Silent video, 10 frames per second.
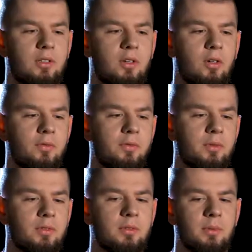
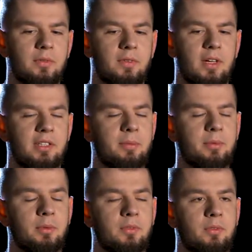confused with
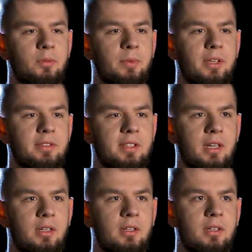adapt with new playstyle.